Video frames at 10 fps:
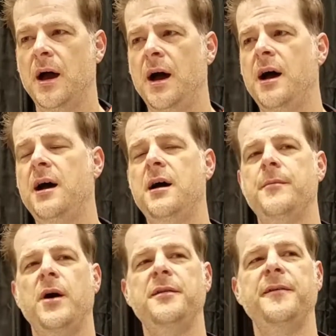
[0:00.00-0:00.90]
you um,
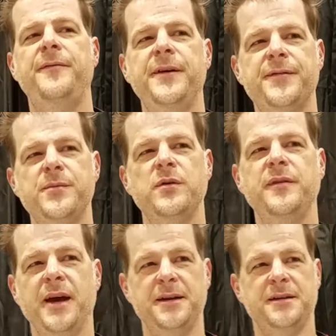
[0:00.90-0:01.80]
see On the like... fifth
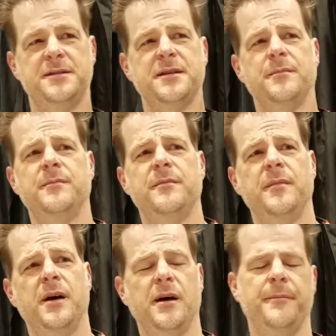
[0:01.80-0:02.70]
movie I did some
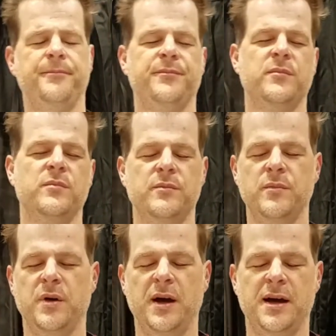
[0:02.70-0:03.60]
um,
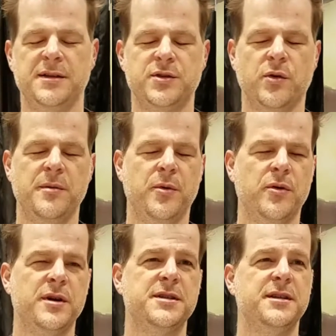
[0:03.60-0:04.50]
uh,
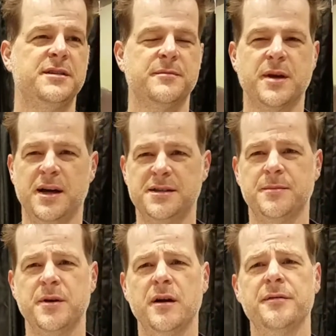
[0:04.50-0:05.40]
storyboards, I did some
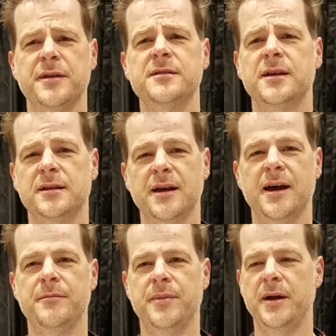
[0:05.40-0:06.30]
concept art, things like
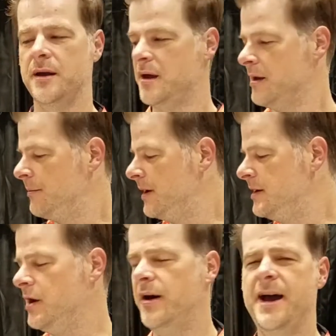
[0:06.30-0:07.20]
that, but but
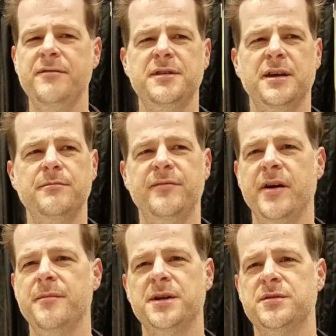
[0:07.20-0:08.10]
no, I haven't done
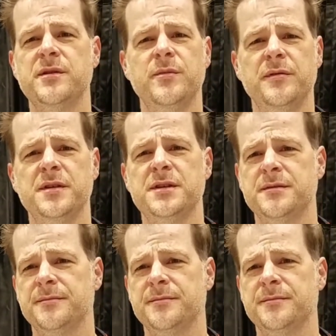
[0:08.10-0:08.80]
very much in the movies.